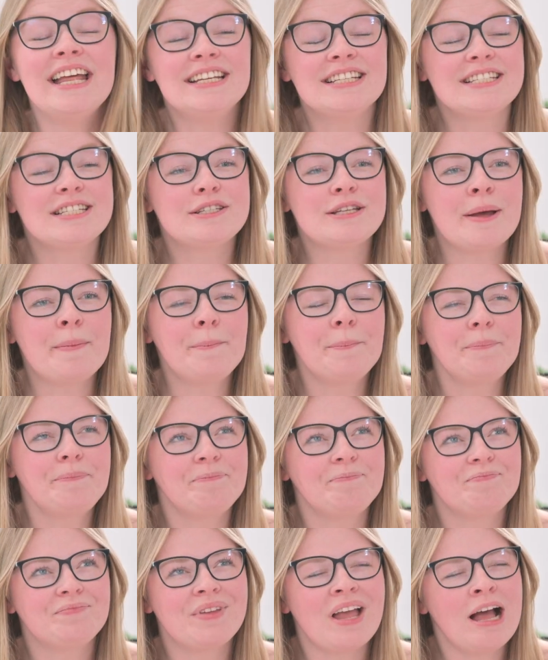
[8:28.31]
And
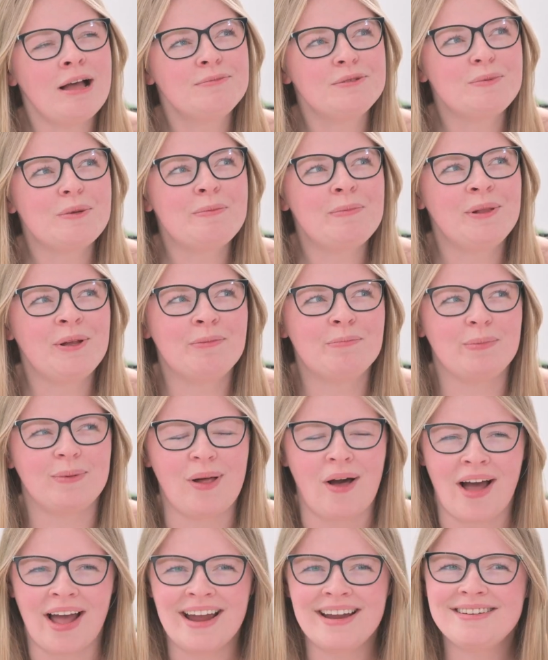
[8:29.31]
sometimes people are
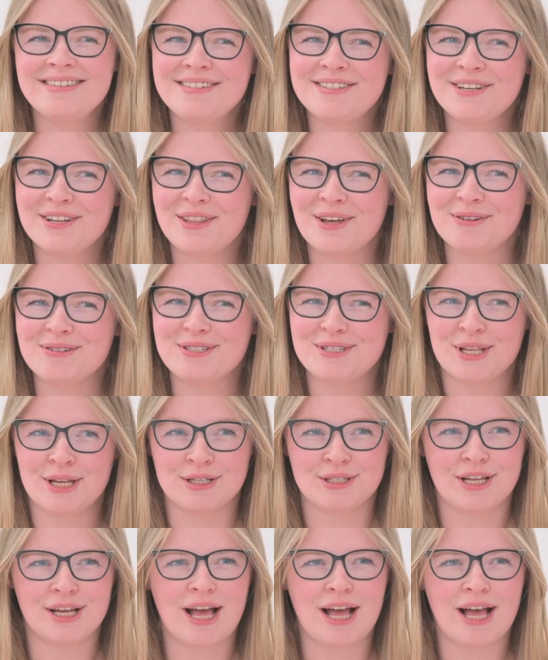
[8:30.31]
blind to those things.